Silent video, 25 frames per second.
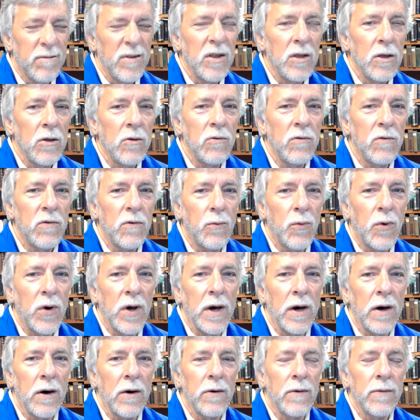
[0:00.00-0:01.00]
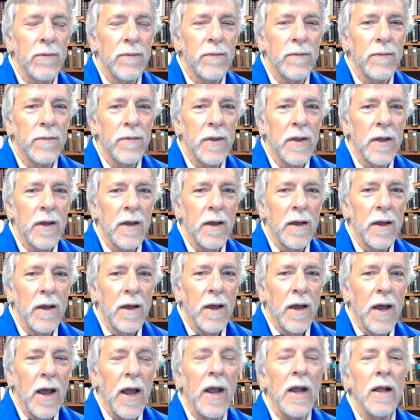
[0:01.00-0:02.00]
Use it well.
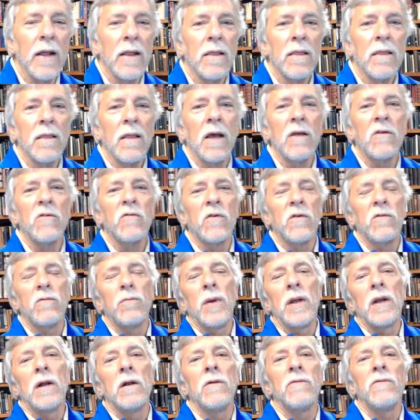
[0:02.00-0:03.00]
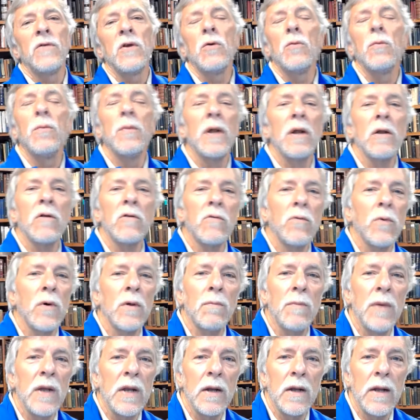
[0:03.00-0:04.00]
Hey, thanks for spending a few minutes with
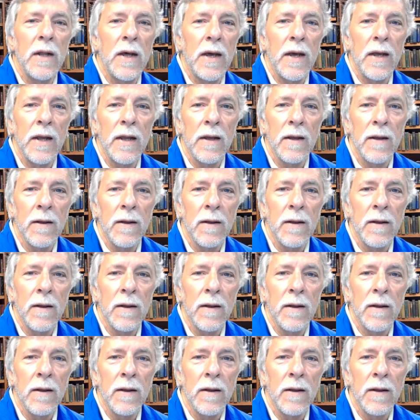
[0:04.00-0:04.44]
me today.